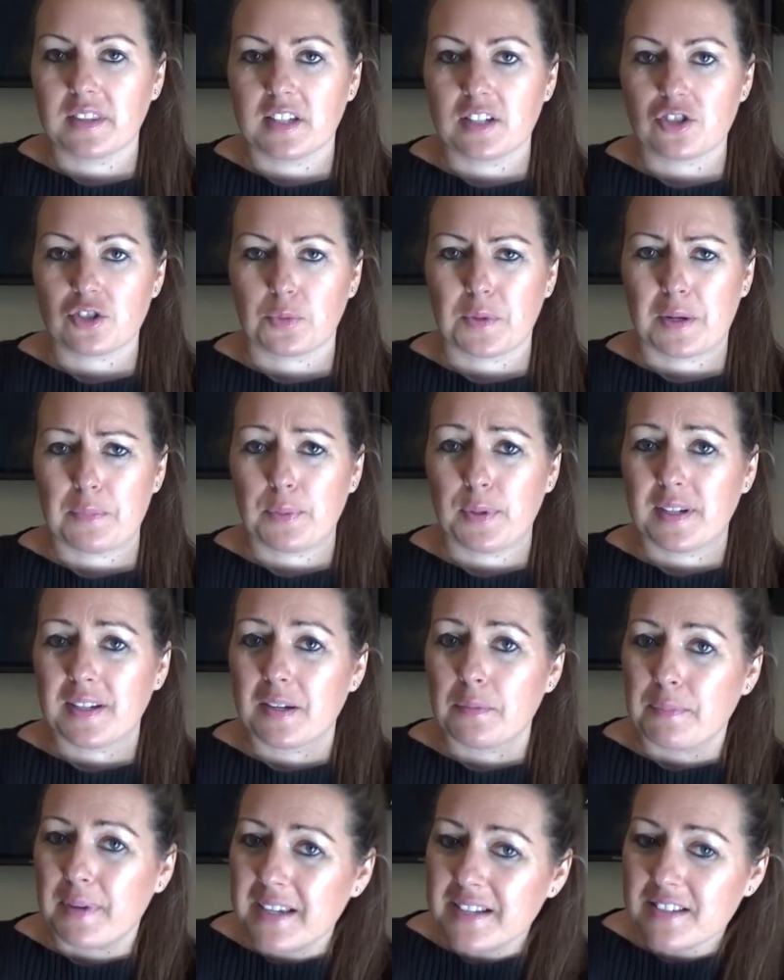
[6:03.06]
Ningxia Red? Put it in
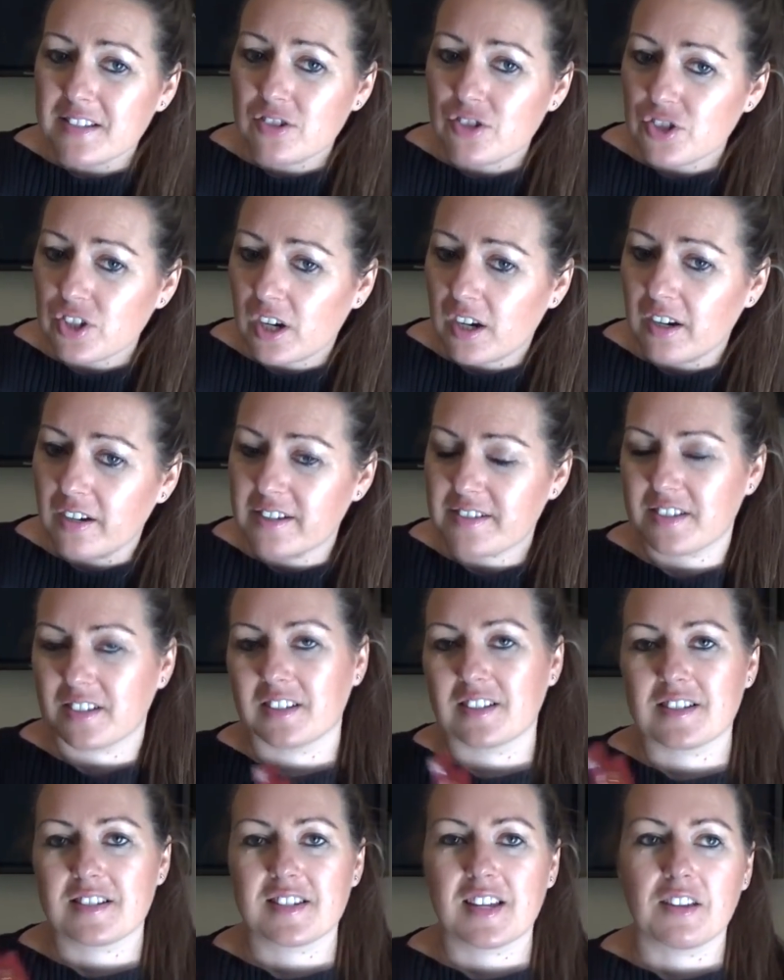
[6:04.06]
a mason jar? Is it
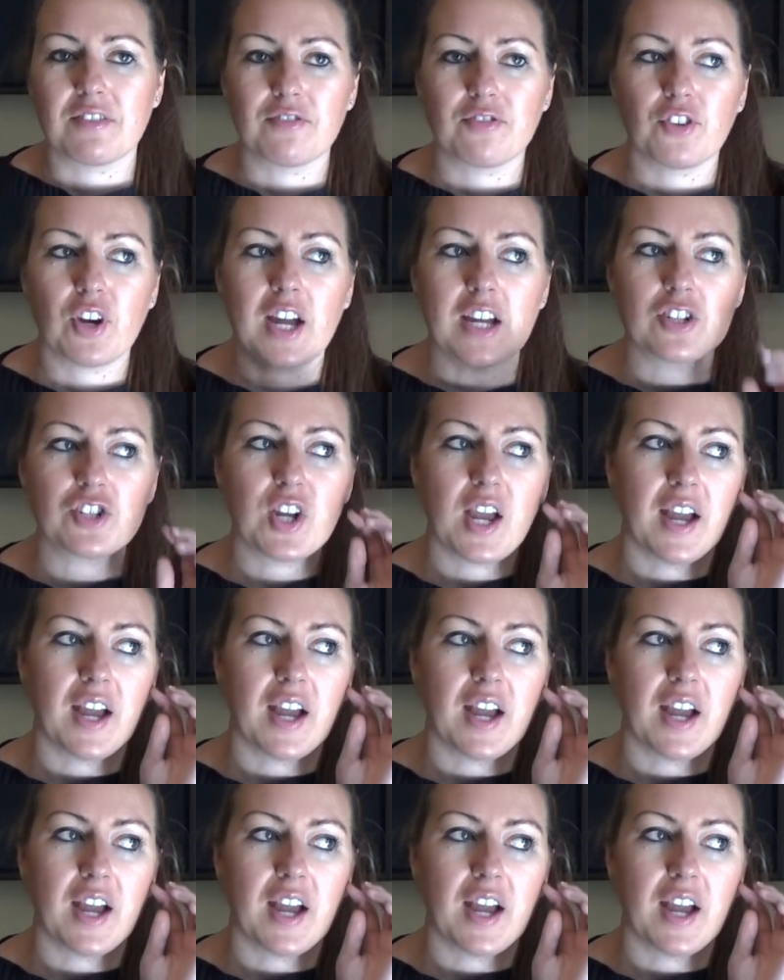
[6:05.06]
going to stay fresh?